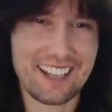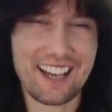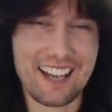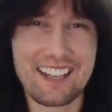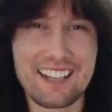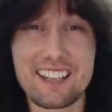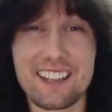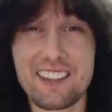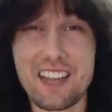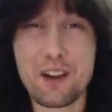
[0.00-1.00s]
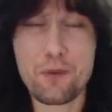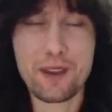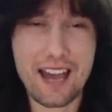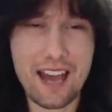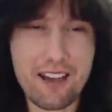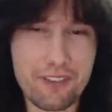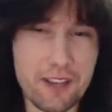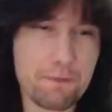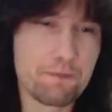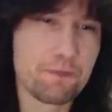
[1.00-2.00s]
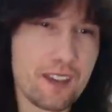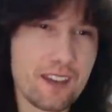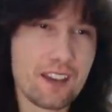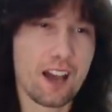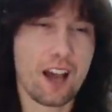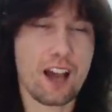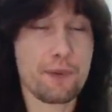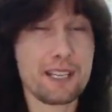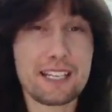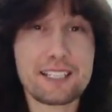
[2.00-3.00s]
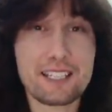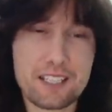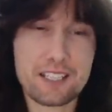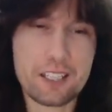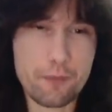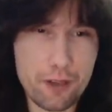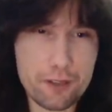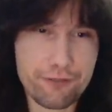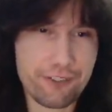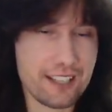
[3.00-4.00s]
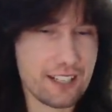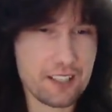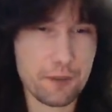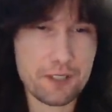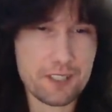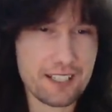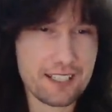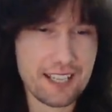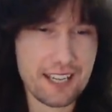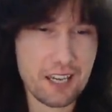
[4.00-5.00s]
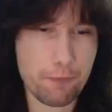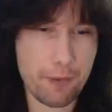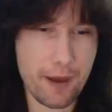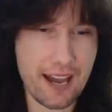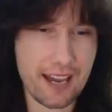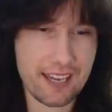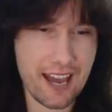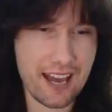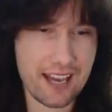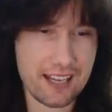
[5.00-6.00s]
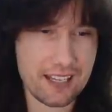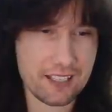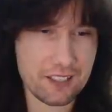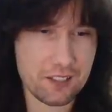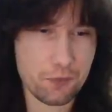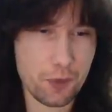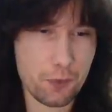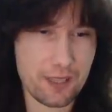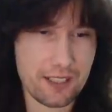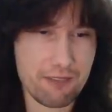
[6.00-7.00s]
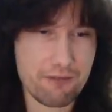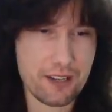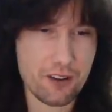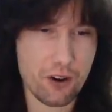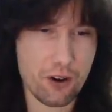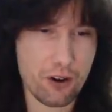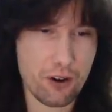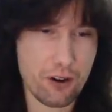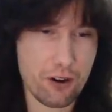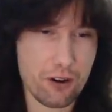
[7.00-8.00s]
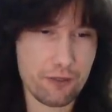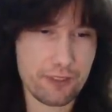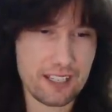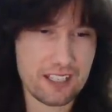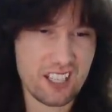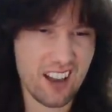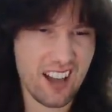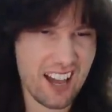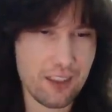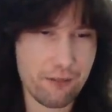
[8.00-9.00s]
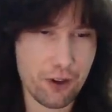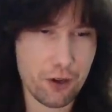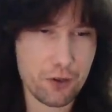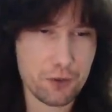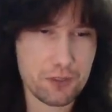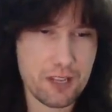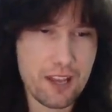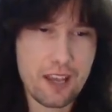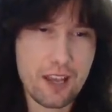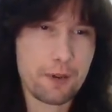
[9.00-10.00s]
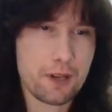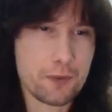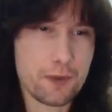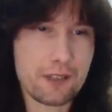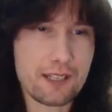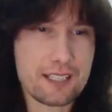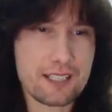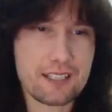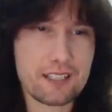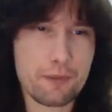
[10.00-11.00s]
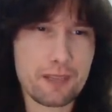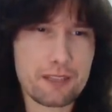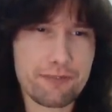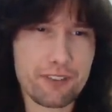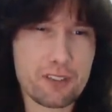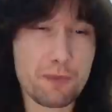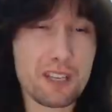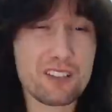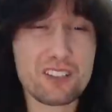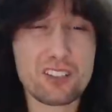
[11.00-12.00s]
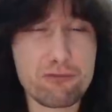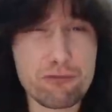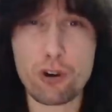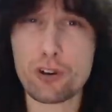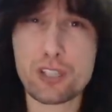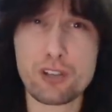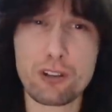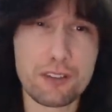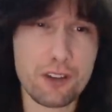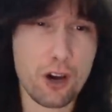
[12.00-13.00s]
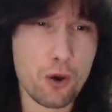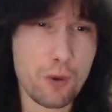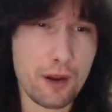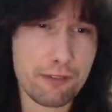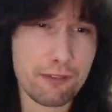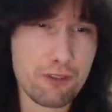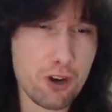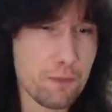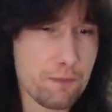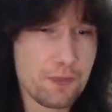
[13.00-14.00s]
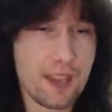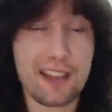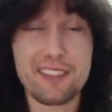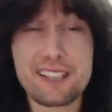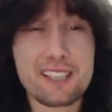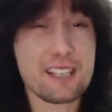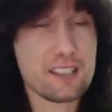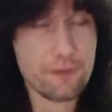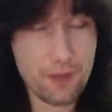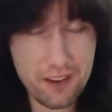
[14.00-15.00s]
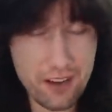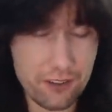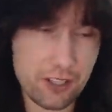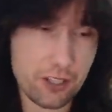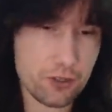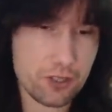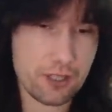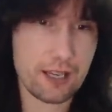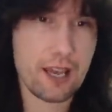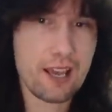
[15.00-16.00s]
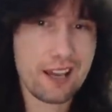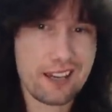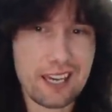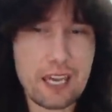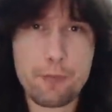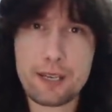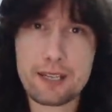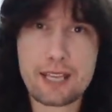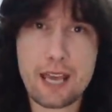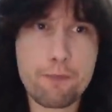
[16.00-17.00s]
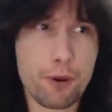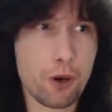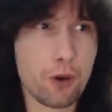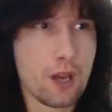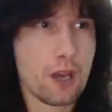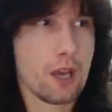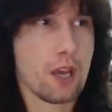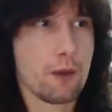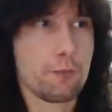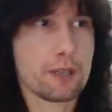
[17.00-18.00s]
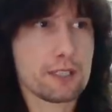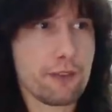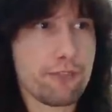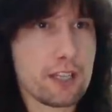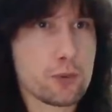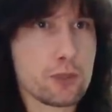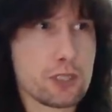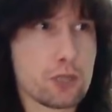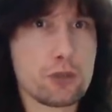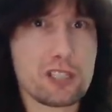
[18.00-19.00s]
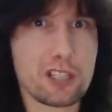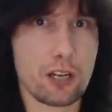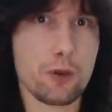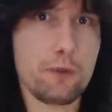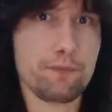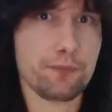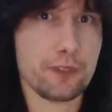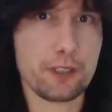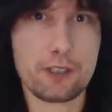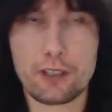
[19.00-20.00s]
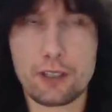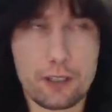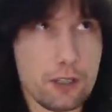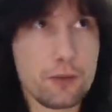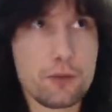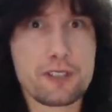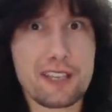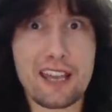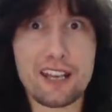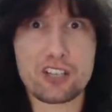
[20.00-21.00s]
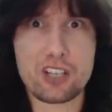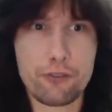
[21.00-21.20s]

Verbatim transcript: And there we have it. I mean, listening to some of those fills, I'm just going to take it back and we will get rid of the guitar and the vocals, because when you're listening to some of these fills, I mean, just rock solid the whole way through. And this is another huge thing, keeping tempo. Because if this was too slow, you'd lose the energy.